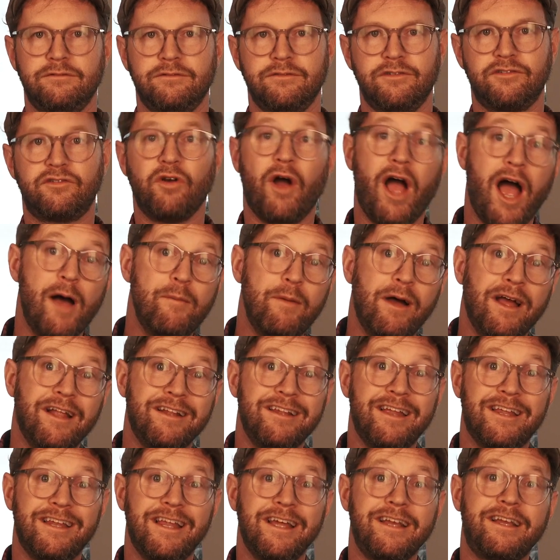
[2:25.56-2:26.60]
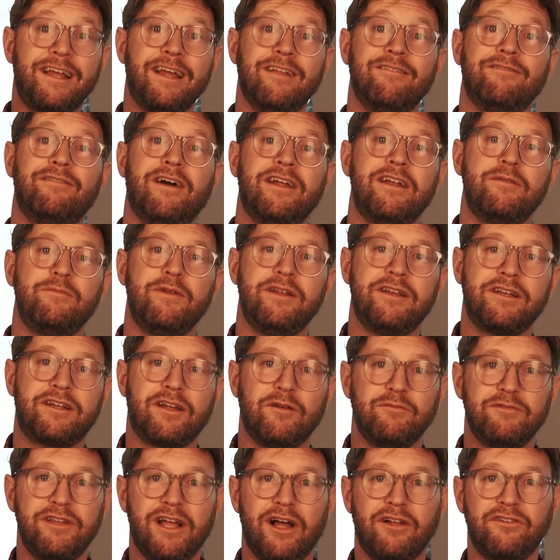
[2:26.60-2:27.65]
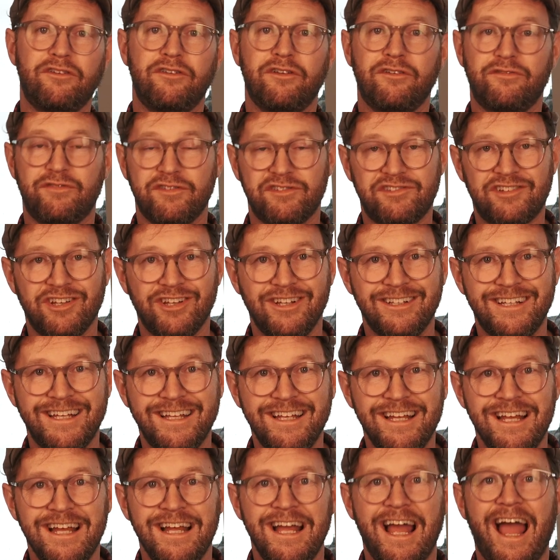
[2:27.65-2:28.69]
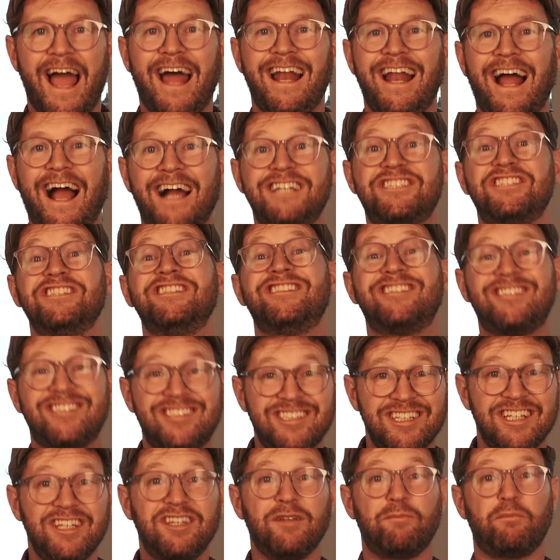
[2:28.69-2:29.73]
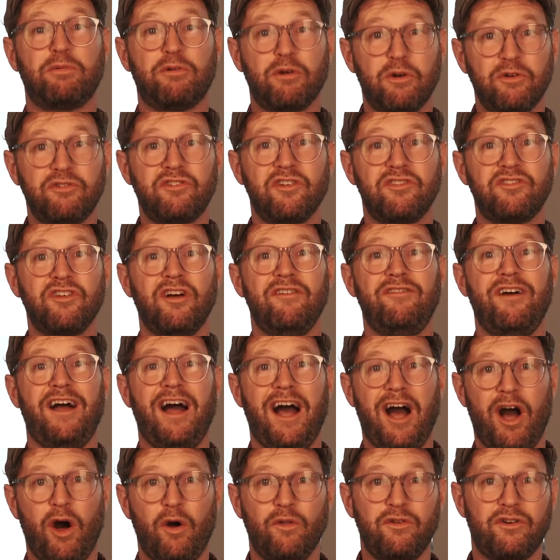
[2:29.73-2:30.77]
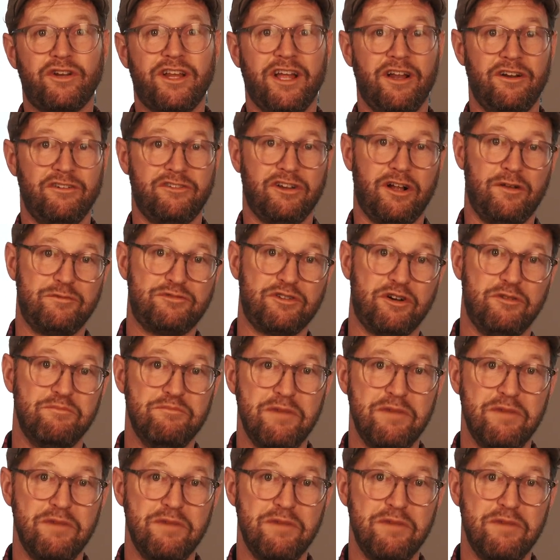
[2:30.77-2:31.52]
So Emma and Yannick invited me to come down to their facility and actually see the process of how their countertops are